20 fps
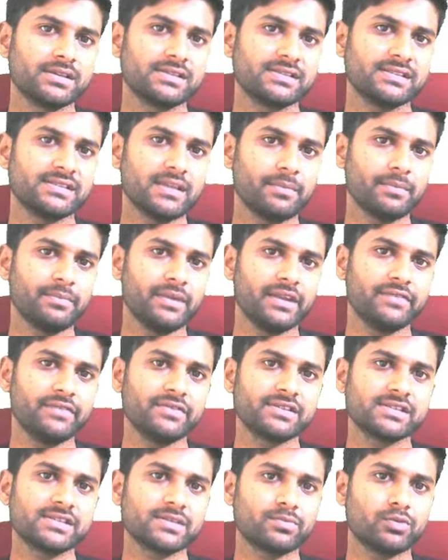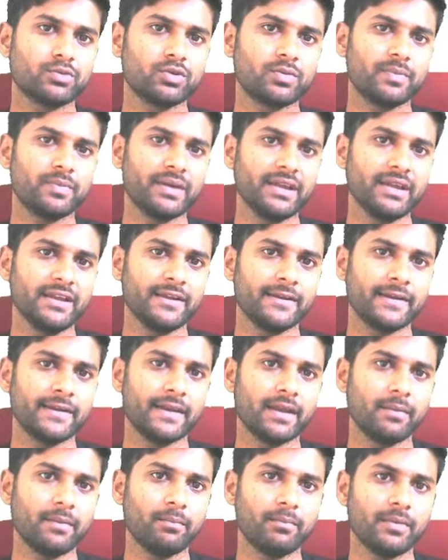sum divisible by
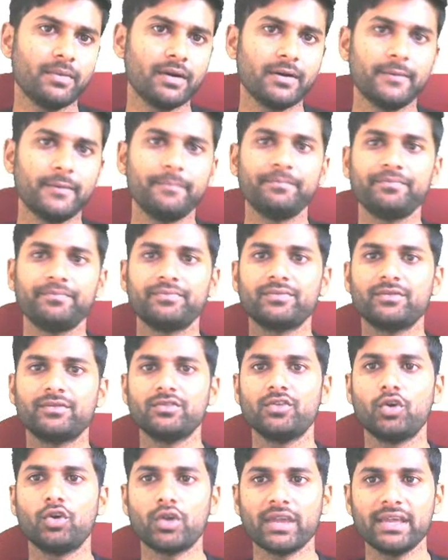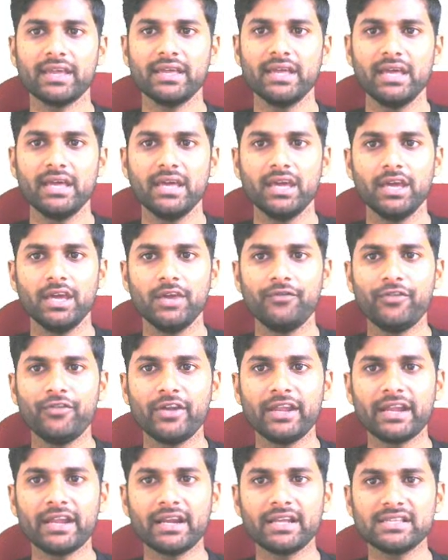uh, okay. If you
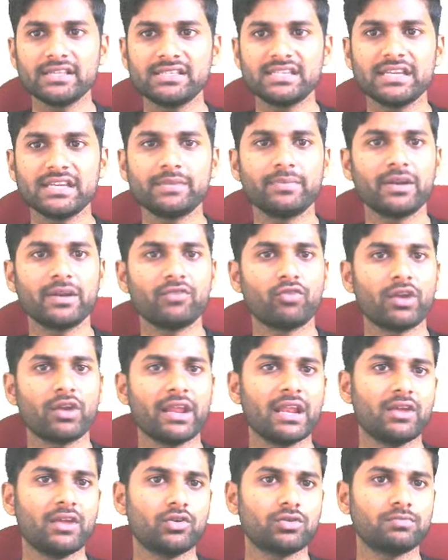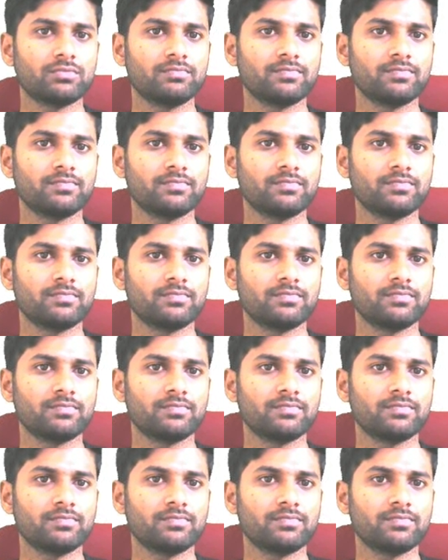take it as statement 1 alone,